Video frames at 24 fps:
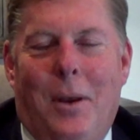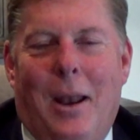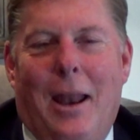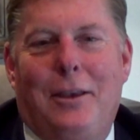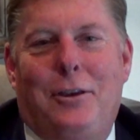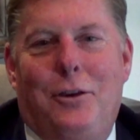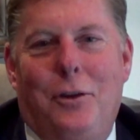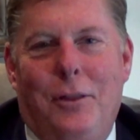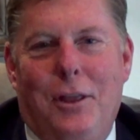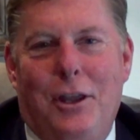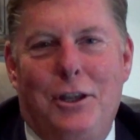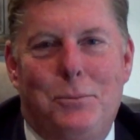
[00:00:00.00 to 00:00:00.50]
like to
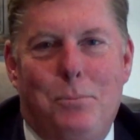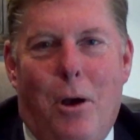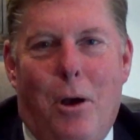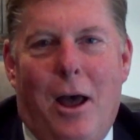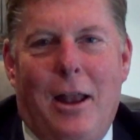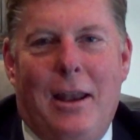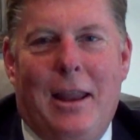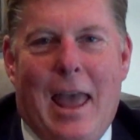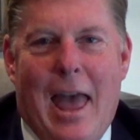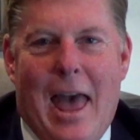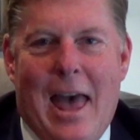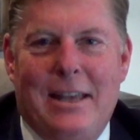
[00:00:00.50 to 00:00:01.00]
do these
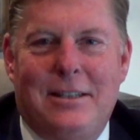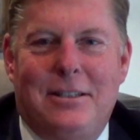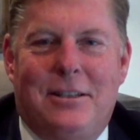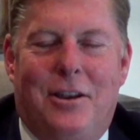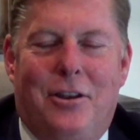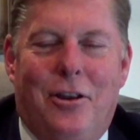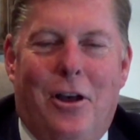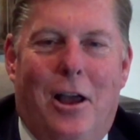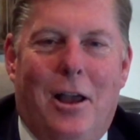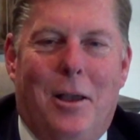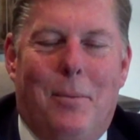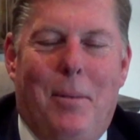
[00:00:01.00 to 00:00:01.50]
podcasts to
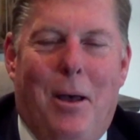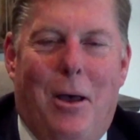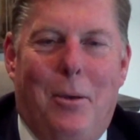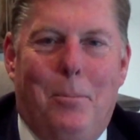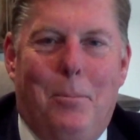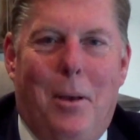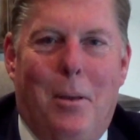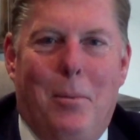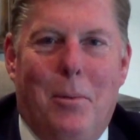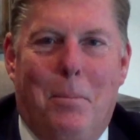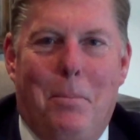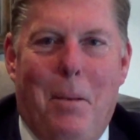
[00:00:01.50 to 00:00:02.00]
talk about
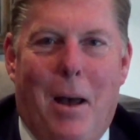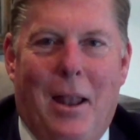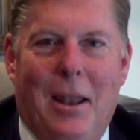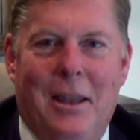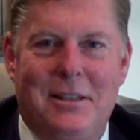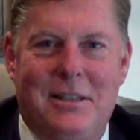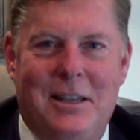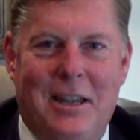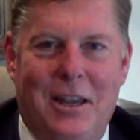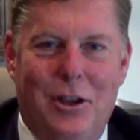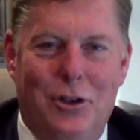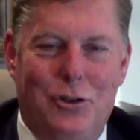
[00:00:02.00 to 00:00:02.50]
public
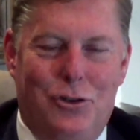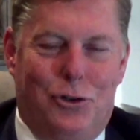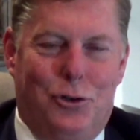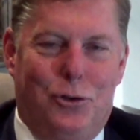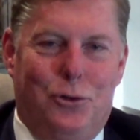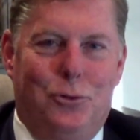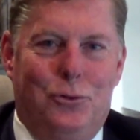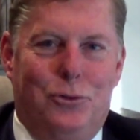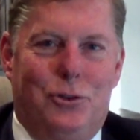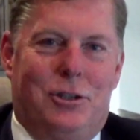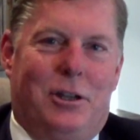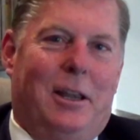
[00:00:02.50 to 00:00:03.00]
policy
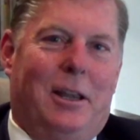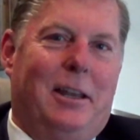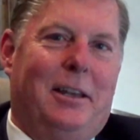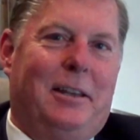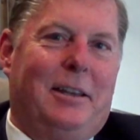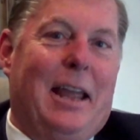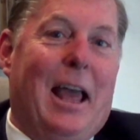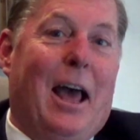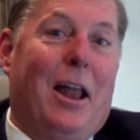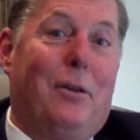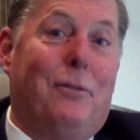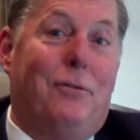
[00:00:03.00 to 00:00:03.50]
issues in
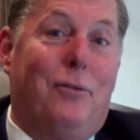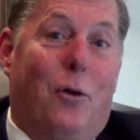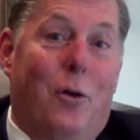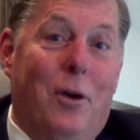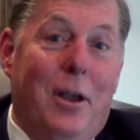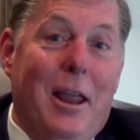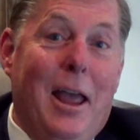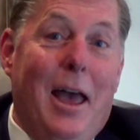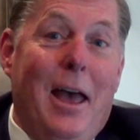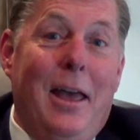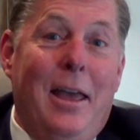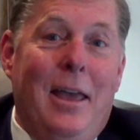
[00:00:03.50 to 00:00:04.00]

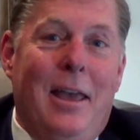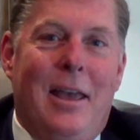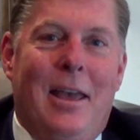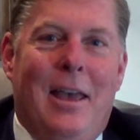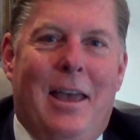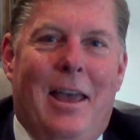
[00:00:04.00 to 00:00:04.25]
California,